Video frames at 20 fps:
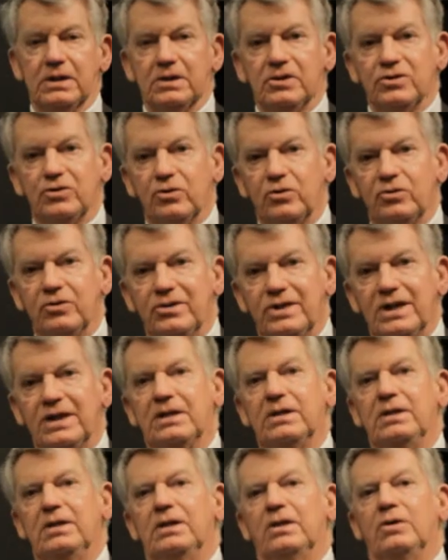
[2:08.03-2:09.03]
So
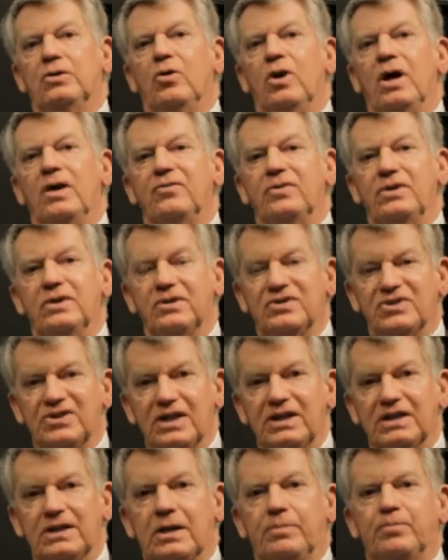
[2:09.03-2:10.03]
then you have a
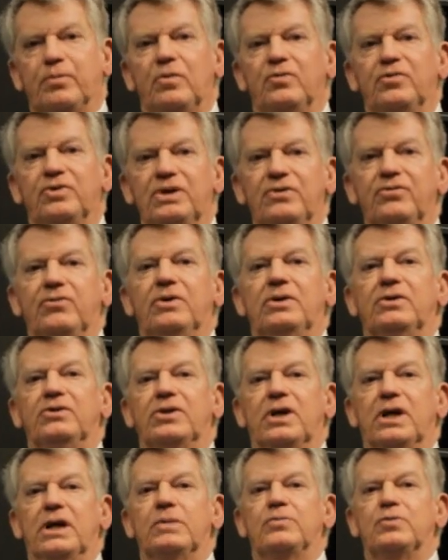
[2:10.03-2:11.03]
setup of different
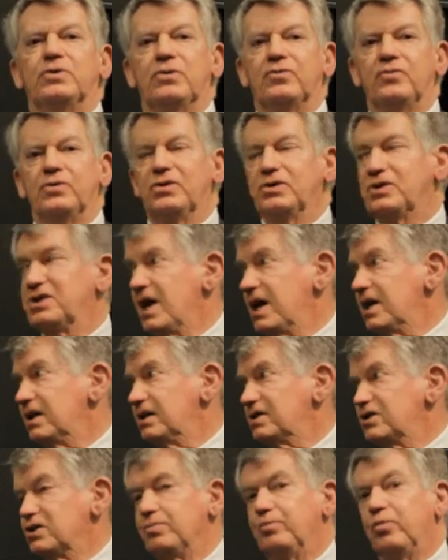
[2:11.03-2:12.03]
types of
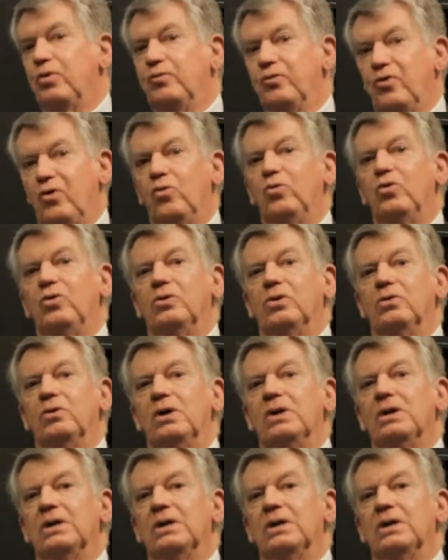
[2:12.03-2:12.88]
channels, a portfolio,